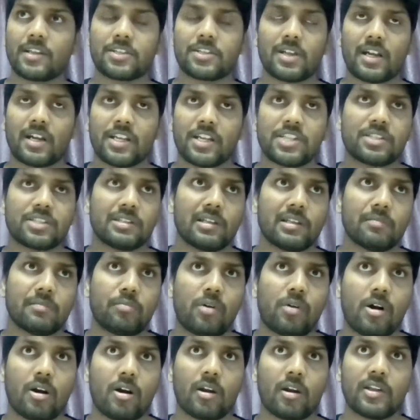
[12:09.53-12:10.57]
additional
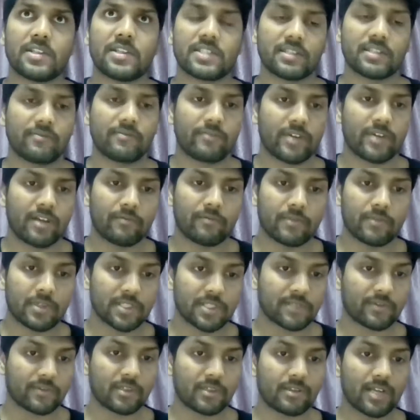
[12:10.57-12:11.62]
points and frameworks
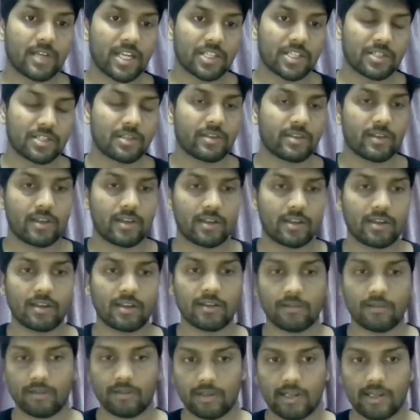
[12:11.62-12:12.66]
for the
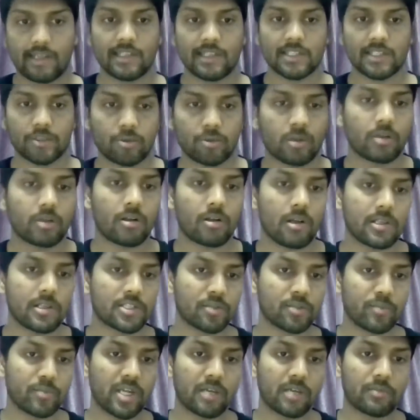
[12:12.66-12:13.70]
guilds for also
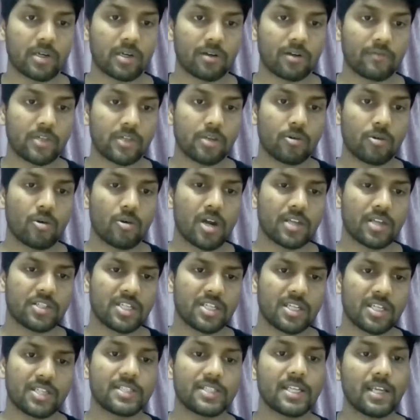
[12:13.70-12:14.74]
being part of the
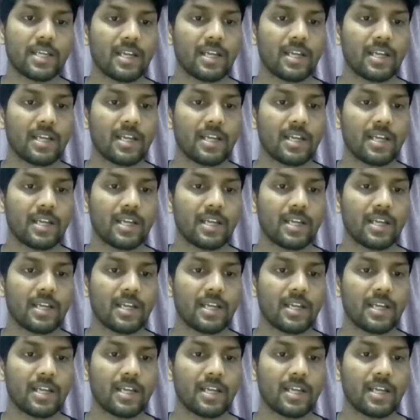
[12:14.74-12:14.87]
OIGs,